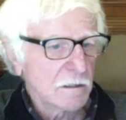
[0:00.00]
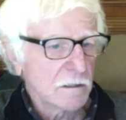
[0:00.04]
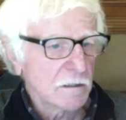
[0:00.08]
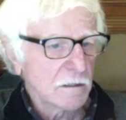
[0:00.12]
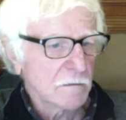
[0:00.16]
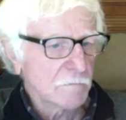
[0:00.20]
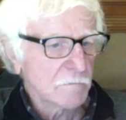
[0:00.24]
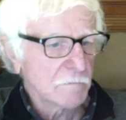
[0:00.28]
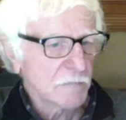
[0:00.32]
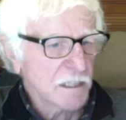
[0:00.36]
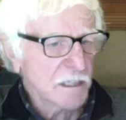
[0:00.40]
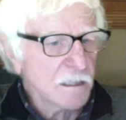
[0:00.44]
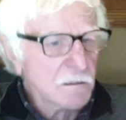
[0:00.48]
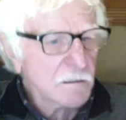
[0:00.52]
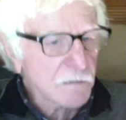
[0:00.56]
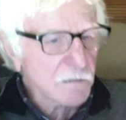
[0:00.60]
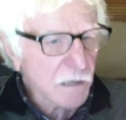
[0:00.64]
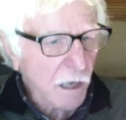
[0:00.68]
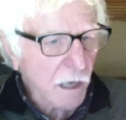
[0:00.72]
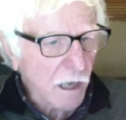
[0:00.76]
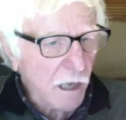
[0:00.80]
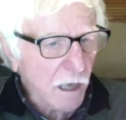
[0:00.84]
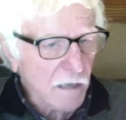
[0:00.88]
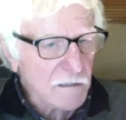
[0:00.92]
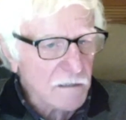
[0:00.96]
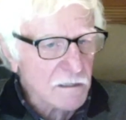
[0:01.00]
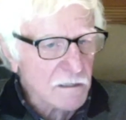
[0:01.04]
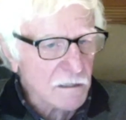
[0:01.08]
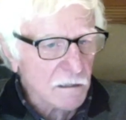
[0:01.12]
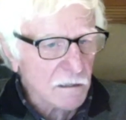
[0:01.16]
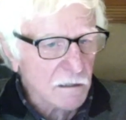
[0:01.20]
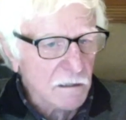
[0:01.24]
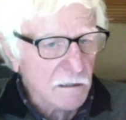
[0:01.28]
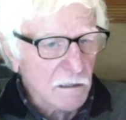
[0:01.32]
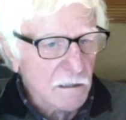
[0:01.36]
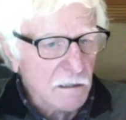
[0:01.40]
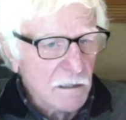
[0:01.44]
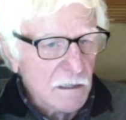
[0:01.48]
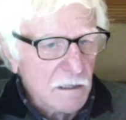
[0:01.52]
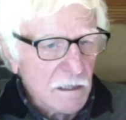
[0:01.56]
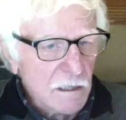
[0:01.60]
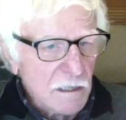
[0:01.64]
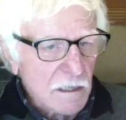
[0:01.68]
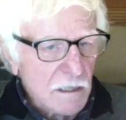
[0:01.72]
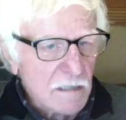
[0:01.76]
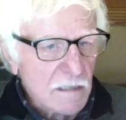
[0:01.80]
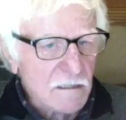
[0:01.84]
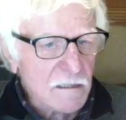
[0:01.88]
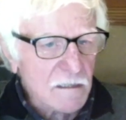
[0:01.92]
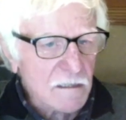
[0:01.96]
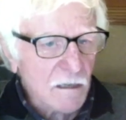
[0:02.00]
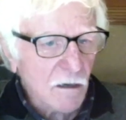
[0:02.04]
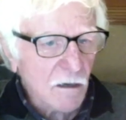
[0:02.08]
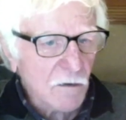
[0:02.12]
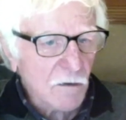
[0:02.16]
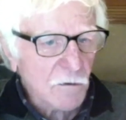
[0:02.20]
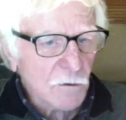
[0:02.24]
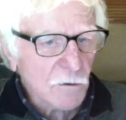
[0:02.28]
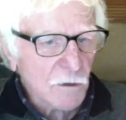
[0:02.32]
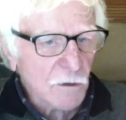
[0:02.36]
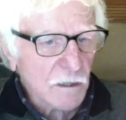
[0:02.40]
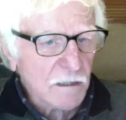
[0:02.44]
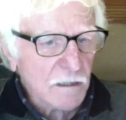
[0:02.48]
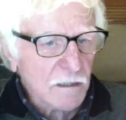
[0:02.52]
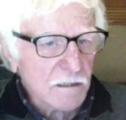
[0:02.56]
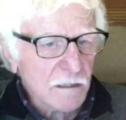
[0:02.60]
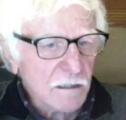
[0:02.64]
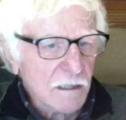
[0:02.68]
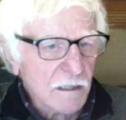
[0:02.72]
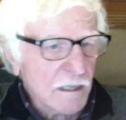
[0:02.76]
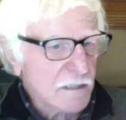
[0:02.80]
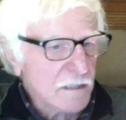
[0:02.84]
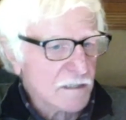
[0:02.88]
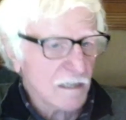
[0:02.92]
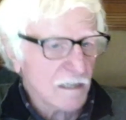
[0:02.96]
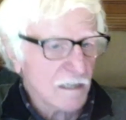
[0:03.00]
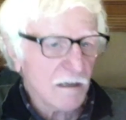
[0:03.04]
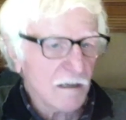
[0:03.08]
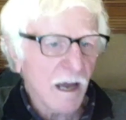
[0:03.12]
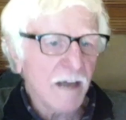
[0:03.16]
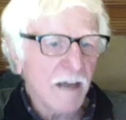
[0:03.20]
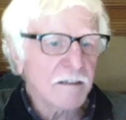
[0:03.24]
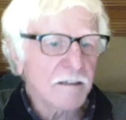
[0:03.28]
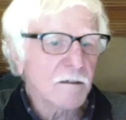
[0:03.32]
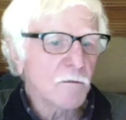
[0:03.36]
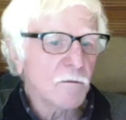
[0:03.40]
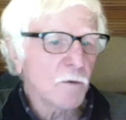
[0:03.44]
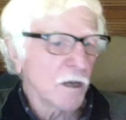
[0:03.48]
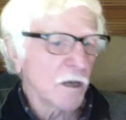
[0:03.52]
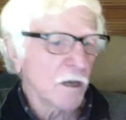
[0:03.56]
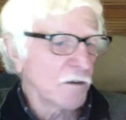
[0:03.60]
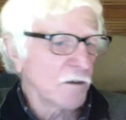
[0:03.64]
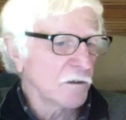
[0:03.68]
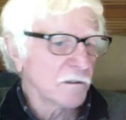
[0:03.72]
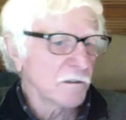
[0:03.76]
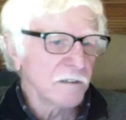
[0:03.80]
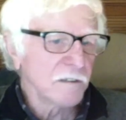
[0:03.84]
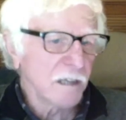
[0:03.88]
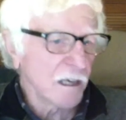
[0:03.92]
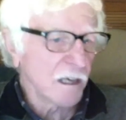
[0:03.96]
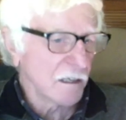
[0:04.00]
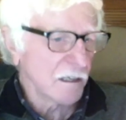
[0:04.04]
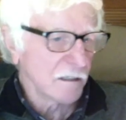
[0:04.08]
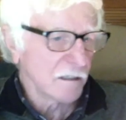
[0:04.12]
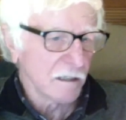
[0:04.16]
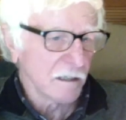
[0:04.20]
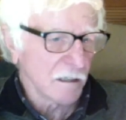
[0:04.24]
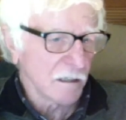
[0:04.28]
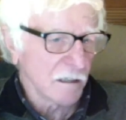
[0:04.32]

materializing. So it's either one or the other.